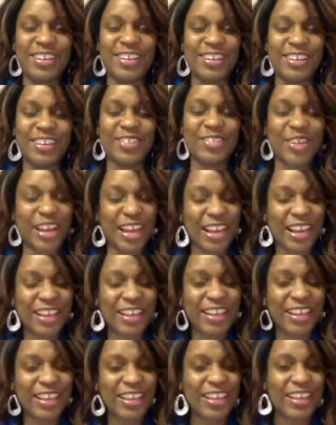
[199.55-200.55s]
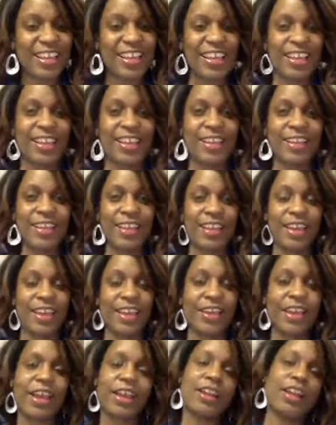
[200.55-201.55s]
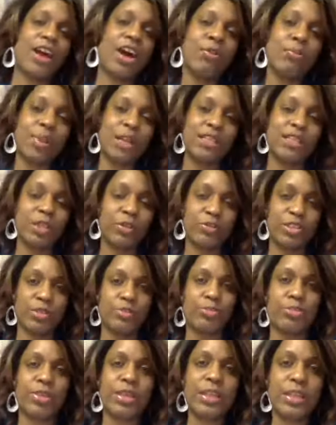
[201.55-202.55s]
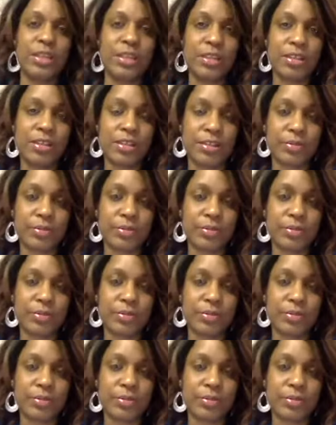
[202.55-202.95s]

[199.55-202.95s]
right? And I allowed myself to breathe.